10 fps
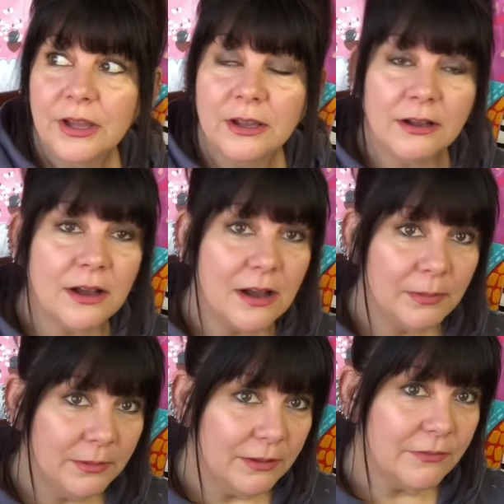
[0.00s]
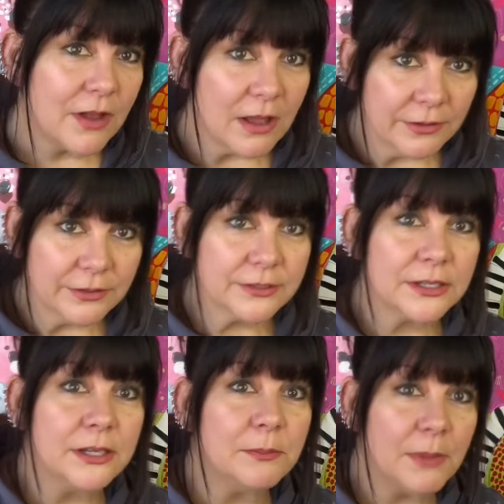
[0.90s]
a couple of colors
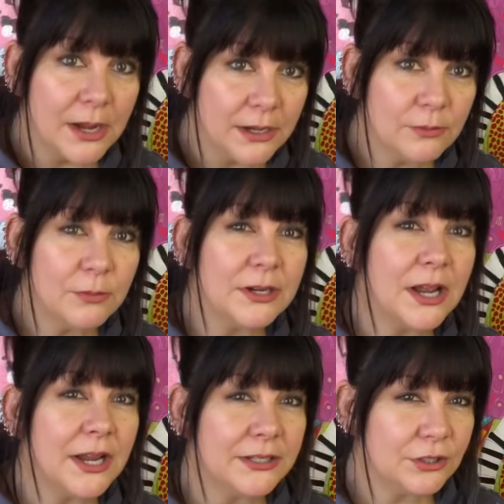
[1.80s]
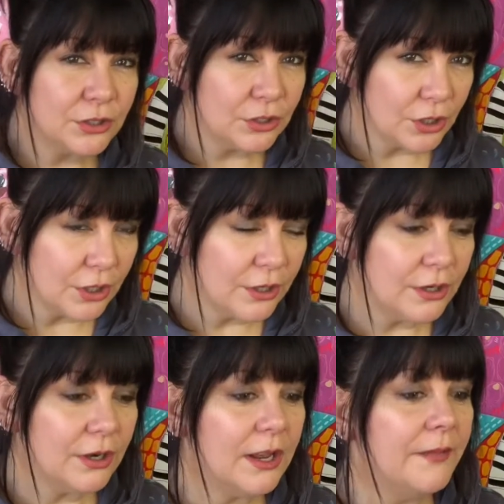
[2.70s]
in mind when I
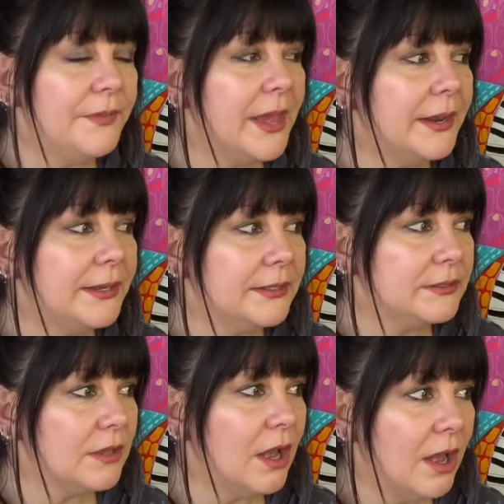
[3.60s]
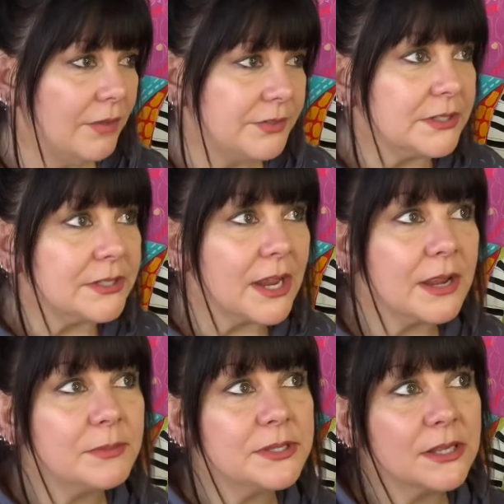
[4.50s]
start, and that is
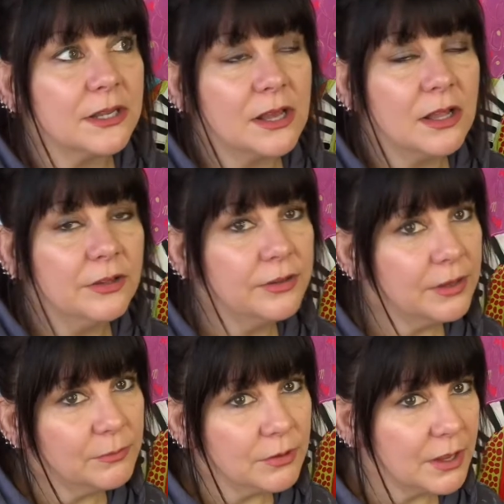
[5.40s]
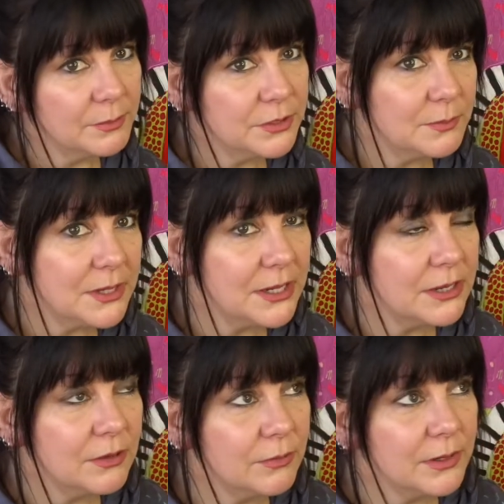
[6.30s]
oftentimes a color that will come to me
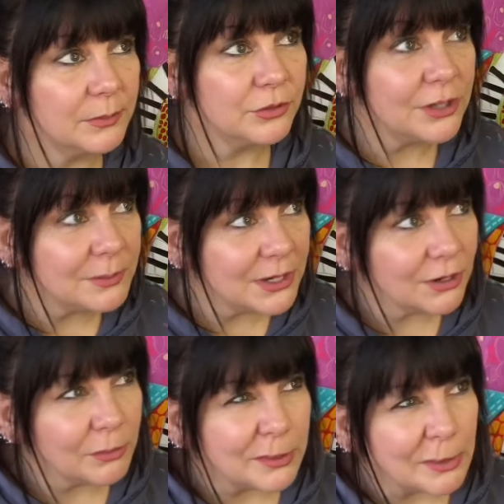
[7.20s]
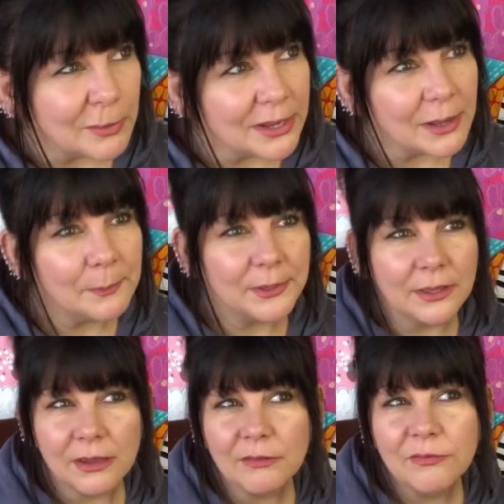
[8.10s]
either when I'm dreaming or when I wake up at
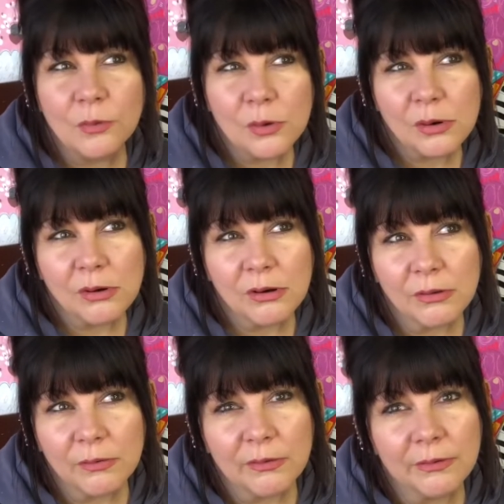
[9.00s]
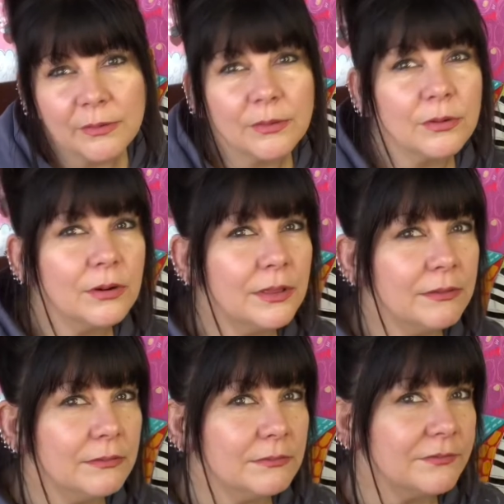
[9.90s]
like 4 or
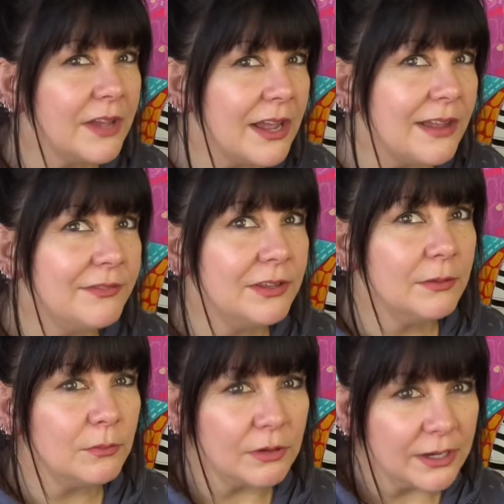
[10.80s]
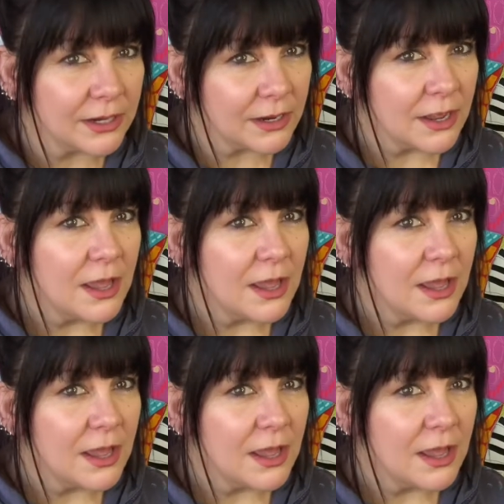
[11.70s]
5 in the morning.